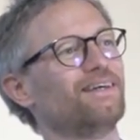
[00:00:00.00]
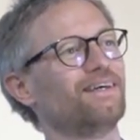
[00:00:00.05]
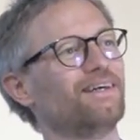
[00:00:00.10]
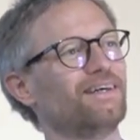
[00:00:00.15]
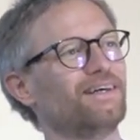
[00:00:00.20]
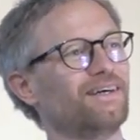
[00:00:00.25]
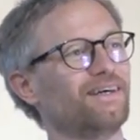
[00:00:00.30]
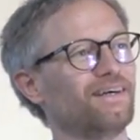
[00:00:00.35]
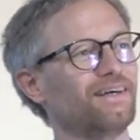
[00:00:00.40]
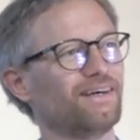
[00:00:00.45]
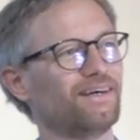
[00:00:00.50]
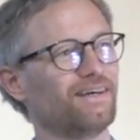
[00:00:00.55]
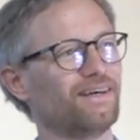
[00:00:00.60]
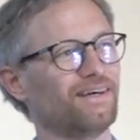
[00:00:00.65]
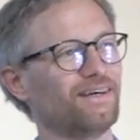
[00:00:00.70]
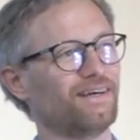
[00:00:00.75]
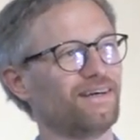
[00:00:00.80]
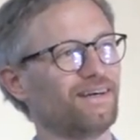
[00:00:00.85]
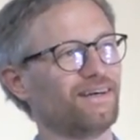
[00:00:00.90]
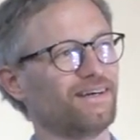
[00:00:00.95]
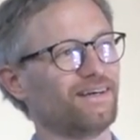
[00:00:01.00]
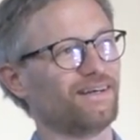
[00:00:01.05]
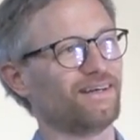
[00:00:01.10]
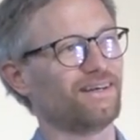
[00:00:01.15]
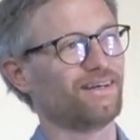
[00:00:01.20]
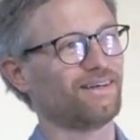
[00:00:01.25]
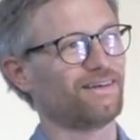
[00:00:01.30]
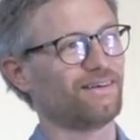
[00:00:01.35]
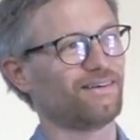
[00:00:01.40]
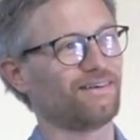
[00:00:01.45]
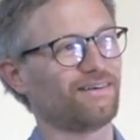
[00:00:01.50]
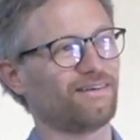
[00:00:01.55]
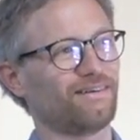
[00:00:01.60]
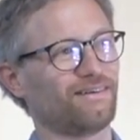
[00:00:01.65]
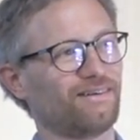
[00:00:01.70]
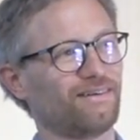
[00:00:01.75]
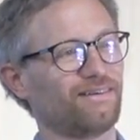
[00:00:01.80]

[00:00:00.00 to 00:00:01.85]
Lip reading: (no one is talking)